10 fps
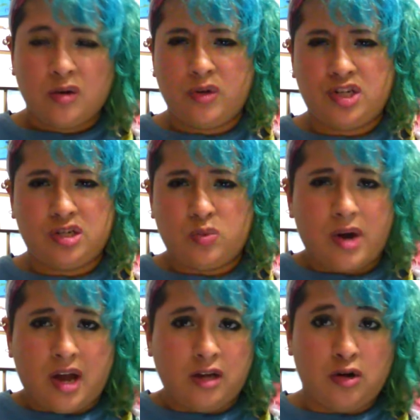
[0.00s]
which is
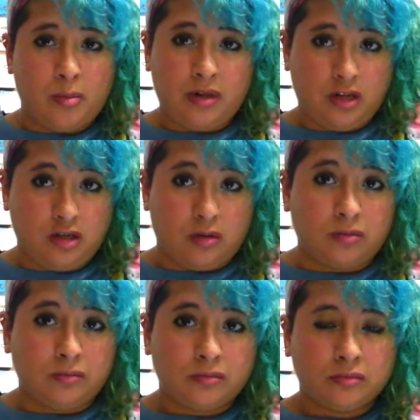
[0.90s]
what I normally do.
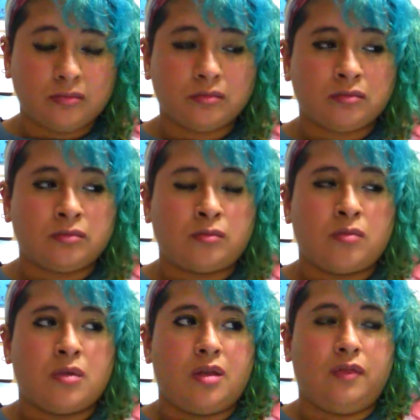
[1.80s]

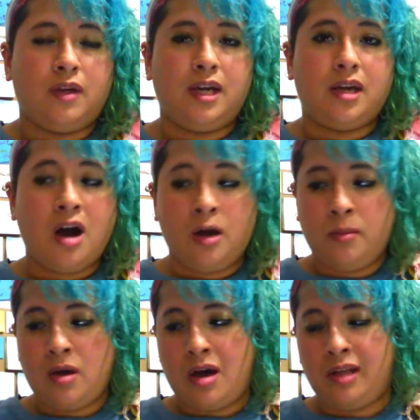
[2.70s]
They
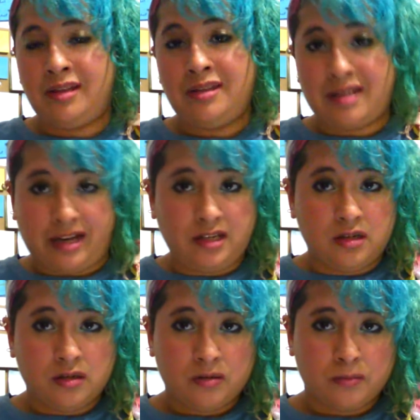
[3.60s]
come at night